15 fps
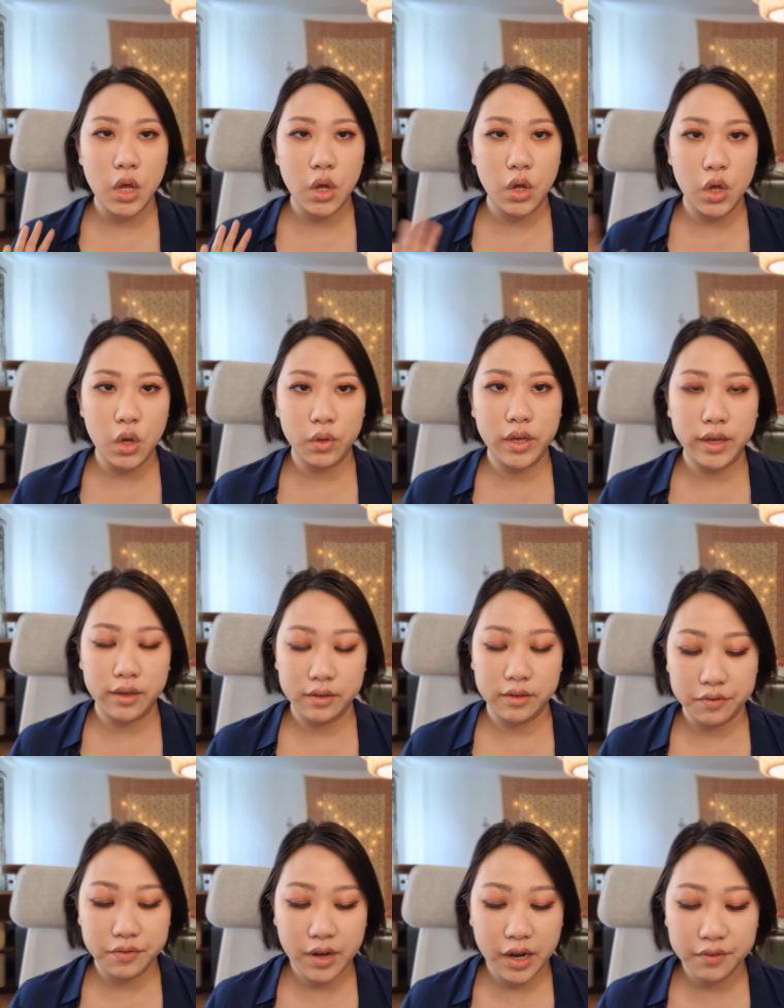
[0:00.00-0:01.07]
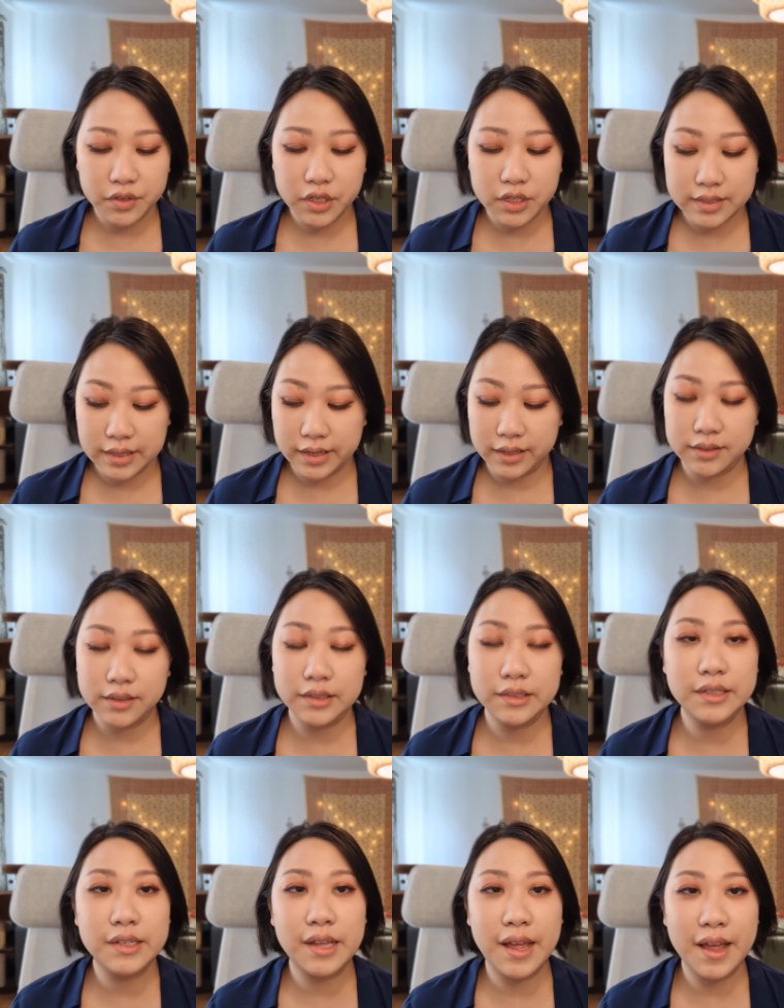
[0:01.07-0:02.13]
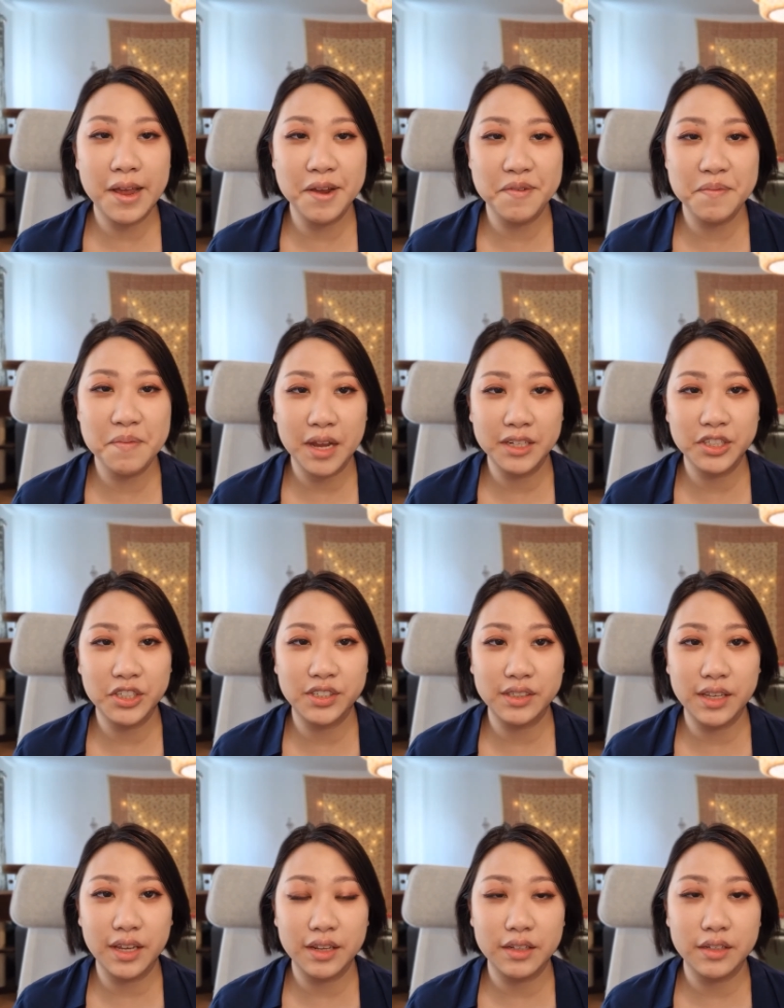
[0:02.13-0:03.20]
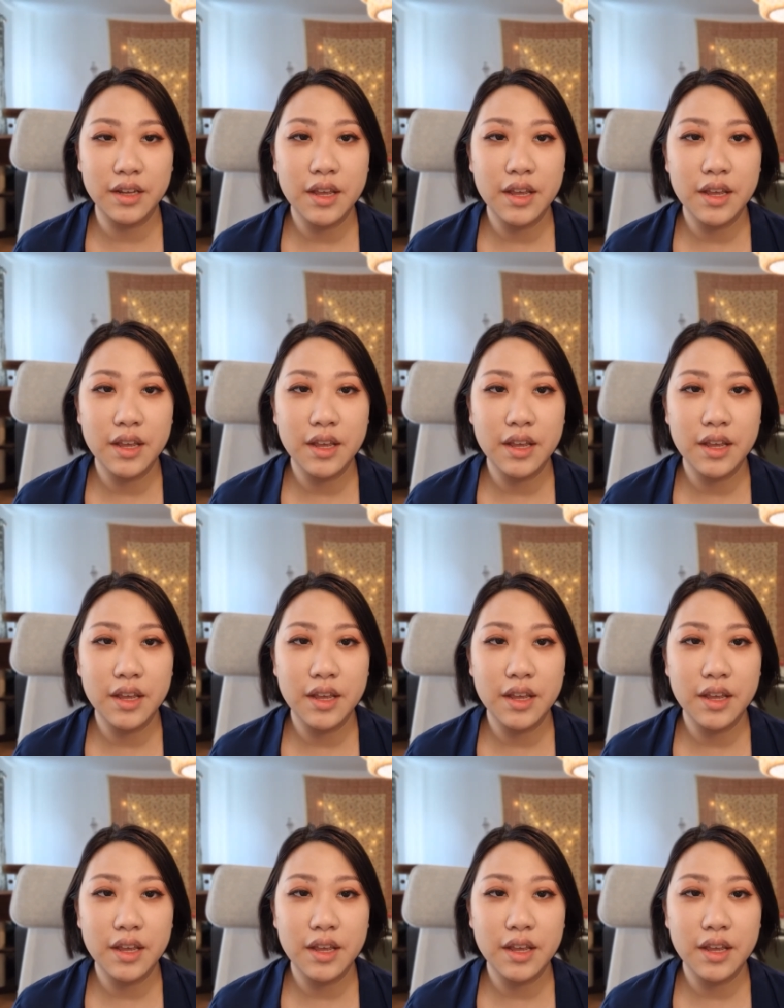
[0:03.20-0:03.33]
Okay, 5 years later, I managed to get